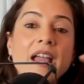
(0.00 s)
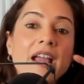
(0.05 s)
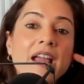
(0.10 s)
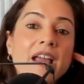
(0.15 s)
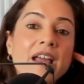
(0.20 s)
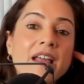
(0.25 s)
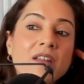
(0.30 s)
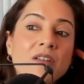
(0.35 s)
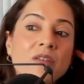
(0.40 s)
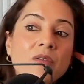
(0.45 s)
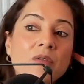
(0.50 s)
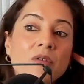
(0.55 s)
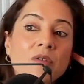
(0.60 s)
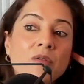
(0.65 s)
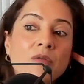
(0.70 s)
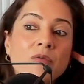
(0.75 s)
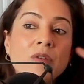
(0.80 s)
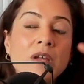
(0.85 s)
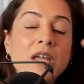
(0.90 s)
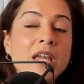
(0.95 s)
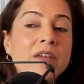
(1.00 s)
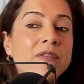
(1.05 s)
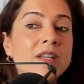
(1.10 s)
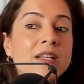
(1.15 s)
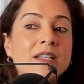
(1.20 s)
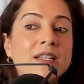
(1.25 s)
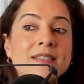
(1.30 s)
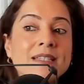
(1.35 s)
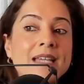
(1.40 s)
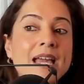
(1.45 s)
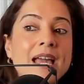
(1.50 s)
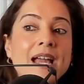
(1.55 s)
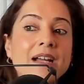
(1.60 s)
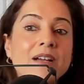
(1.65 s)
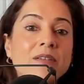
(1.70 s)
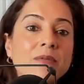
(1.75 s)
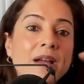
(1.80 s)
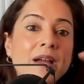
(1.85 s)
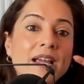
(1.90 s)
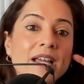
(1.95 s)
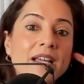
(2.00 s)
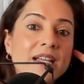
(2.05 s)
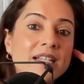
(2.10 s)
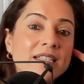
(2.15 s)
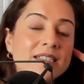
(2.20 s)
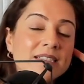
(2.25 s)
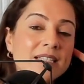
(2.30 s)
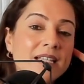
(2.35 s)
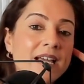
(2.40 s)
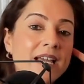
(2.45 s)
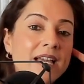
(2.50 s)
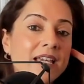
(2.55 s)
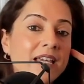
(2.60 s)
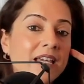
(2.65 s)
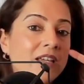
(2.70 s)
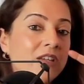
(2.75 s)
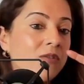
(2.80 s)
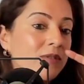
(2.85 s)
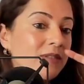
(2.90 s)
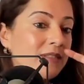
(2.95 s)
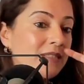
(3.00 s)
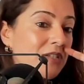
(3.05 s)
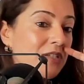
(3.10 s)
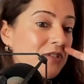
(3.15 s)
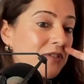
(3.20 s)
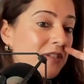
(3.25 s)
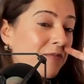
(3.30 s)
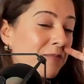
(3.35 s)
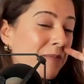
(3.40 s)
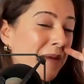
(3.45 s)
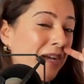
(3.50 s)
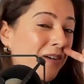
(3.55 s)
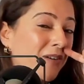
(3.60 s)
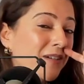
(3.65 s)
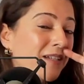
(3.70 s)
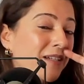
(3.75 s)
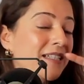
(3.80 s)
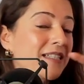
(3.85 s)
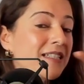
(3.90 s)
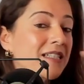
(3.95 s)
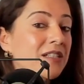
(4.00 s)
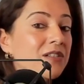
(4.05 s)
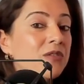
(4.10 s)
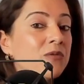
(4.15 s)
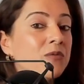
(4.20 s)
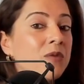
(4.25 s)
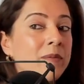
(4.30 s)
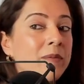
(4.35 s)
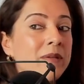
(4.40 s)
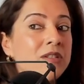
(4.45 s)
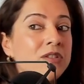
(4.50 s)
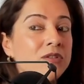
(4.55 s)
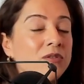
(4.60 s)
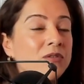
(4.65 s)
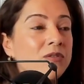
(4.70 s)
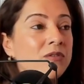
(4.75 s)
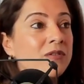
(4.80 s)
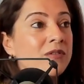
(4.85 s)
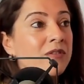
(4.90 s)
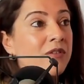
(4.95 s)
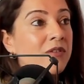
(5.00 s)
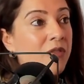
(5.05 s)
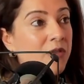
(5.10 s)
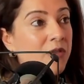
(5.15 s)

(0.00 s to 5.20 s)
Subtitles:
And even in tech, right, it's like you essentially have parity till women turn